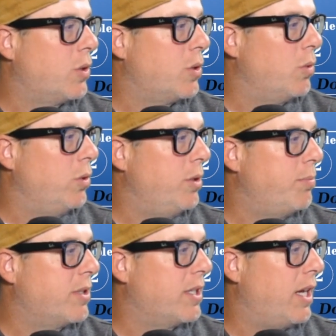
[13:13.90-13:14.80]

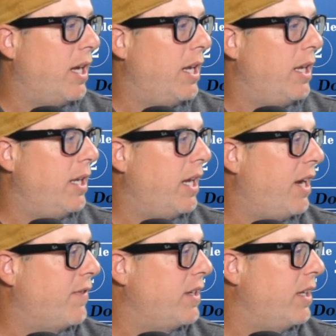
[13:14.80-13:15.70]
Whoops. I
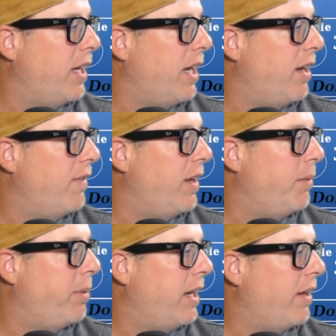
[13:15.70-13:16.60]
have to have a
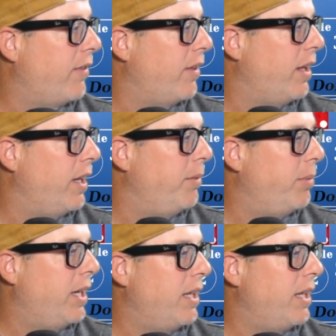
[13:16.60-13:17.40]
pass line bet.